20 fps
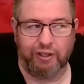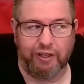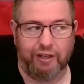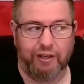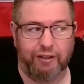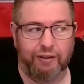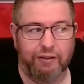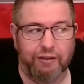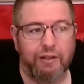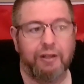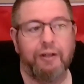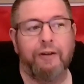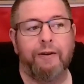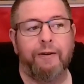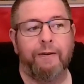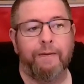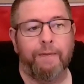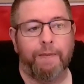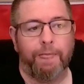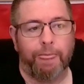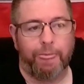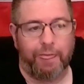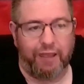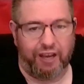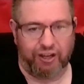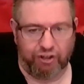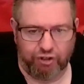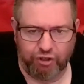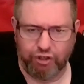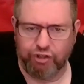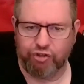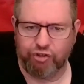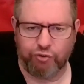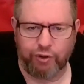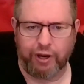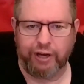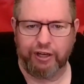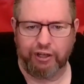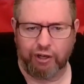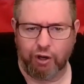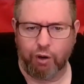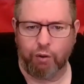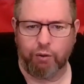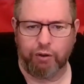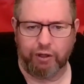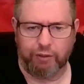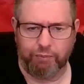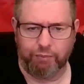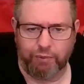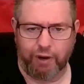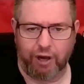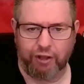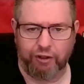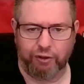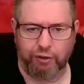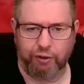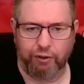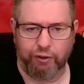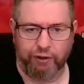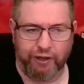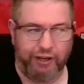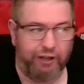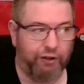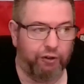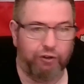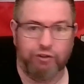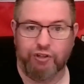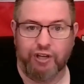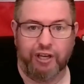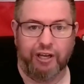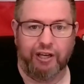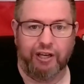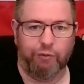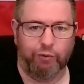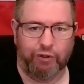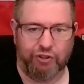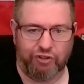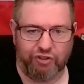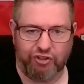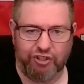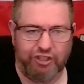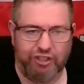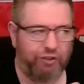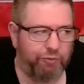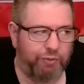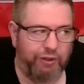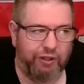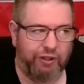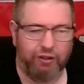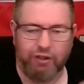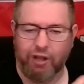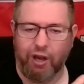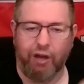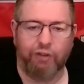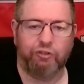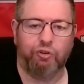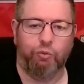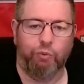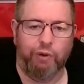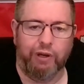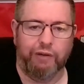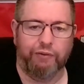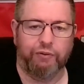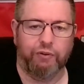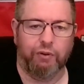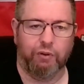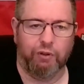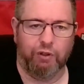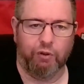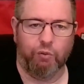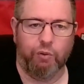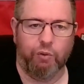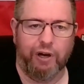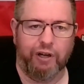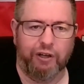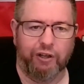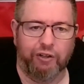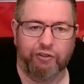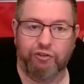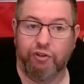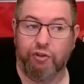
again, I could try to go and bother her in her den, which she's been locked away for a little while now.